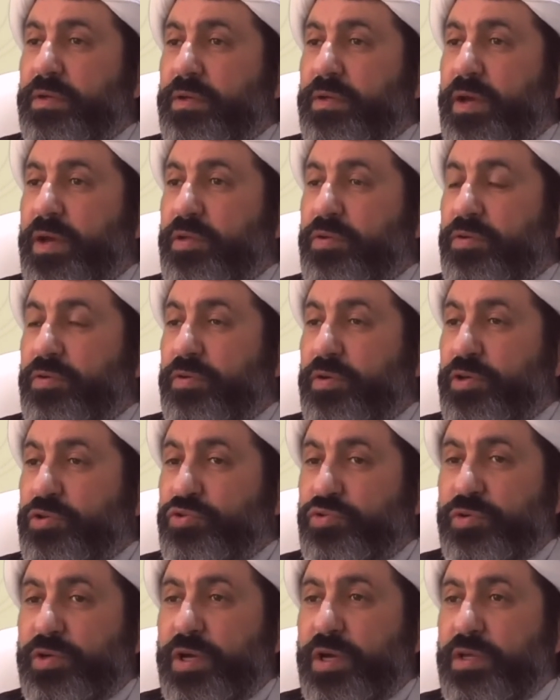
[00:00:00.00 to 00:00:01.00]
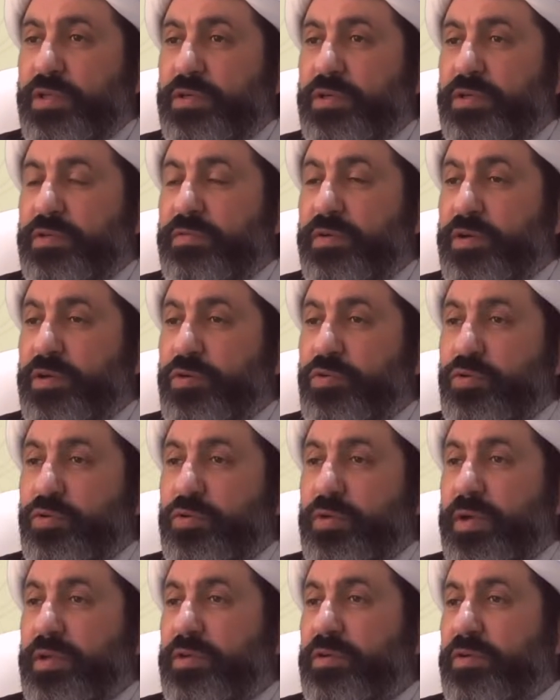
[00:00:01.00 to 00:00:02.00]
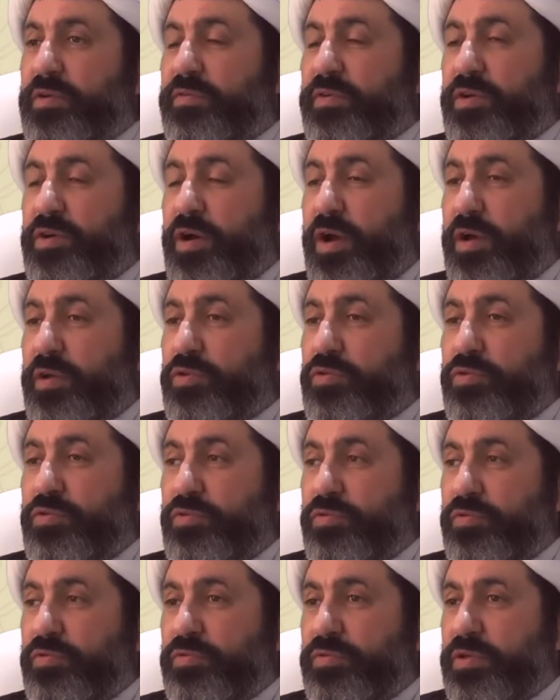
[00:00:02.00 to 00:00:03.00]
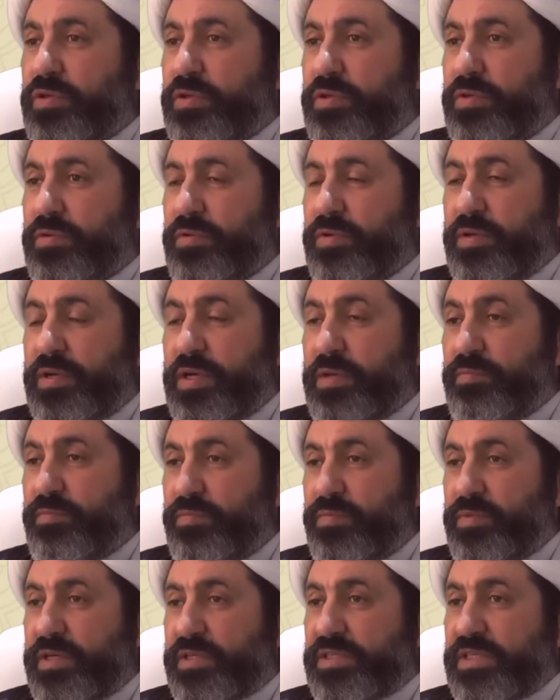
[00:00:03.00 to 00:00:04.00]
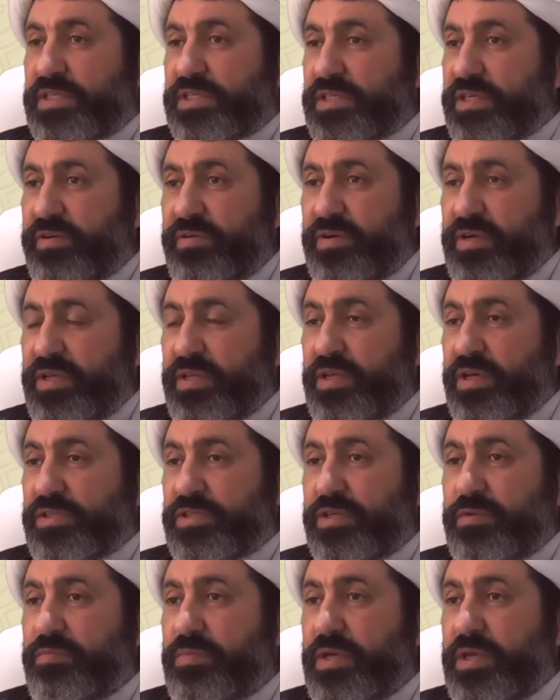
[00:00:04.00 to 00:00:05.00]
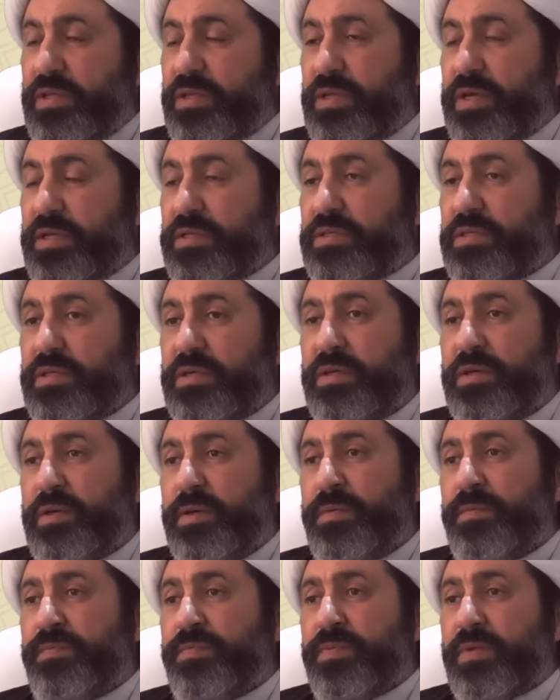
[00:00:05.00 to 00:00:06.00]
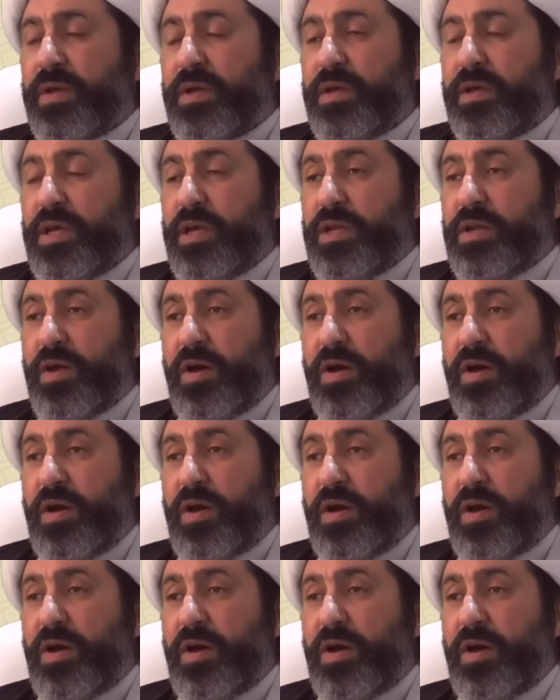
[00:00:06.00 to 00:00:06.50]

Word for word: I don't know, educated, very good, and you know, even kind to you, necessarily doesn't mean that in